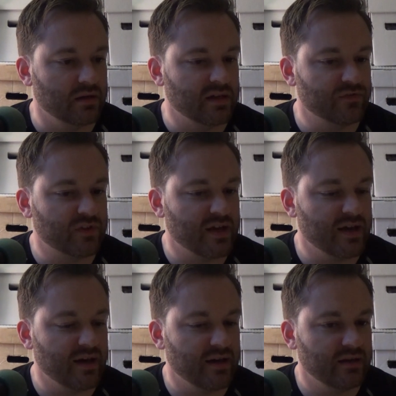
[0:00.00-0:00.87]
Gift
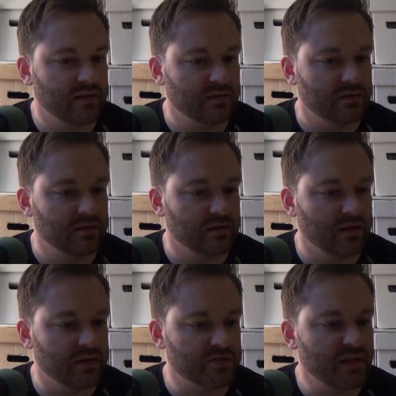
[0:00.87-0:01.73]
guide.
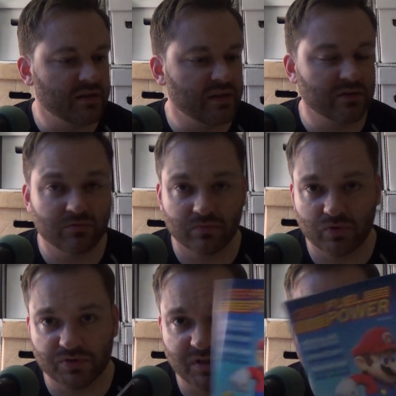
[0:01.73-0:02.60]
So a lot of
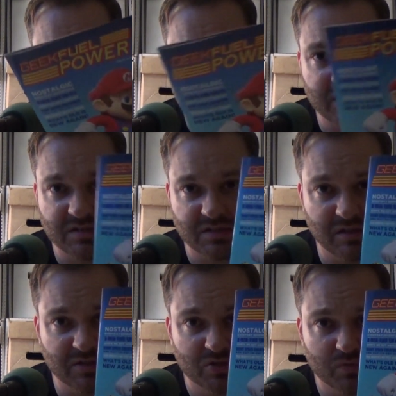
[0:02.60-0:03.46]
cool stuff that's in
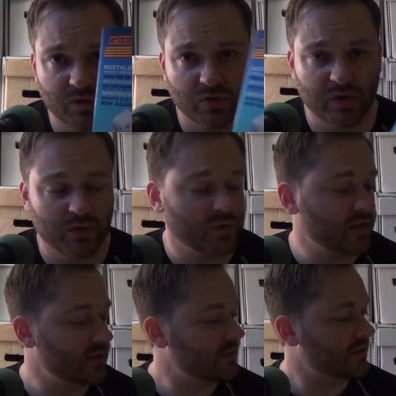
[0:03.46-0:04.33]
this. It's a real quick
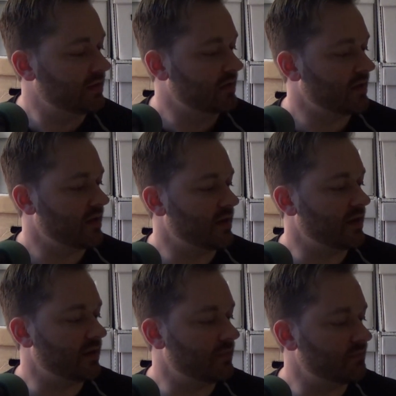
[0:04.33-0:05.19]
read.
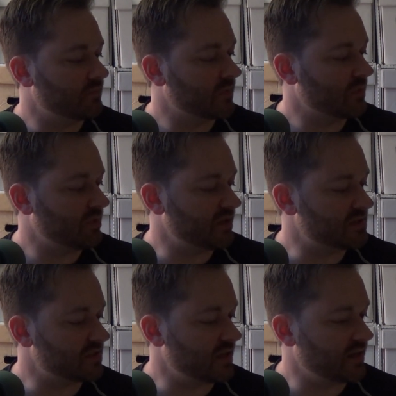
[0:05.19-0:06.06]
But
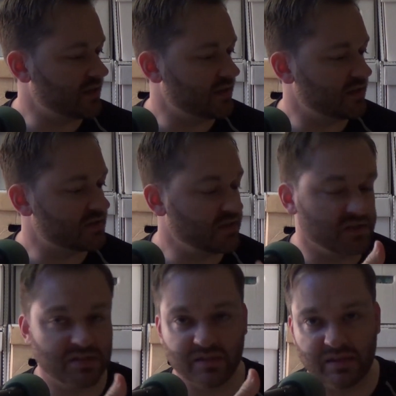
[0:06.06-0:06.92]
it's a
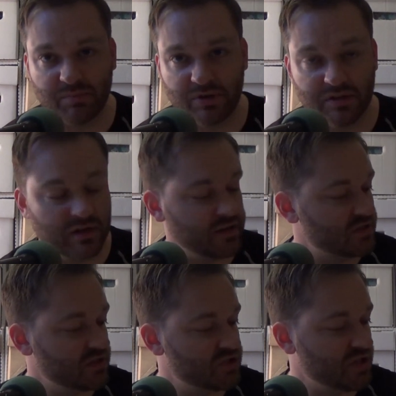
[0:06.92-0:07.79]
nice thing that they put in there
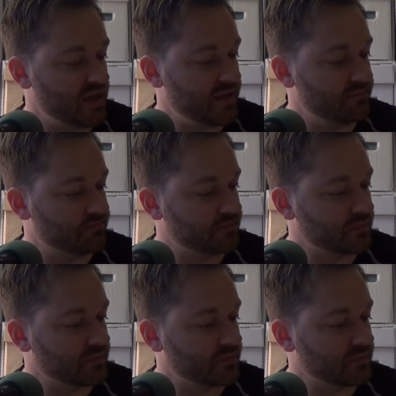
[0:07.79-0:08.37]
each time.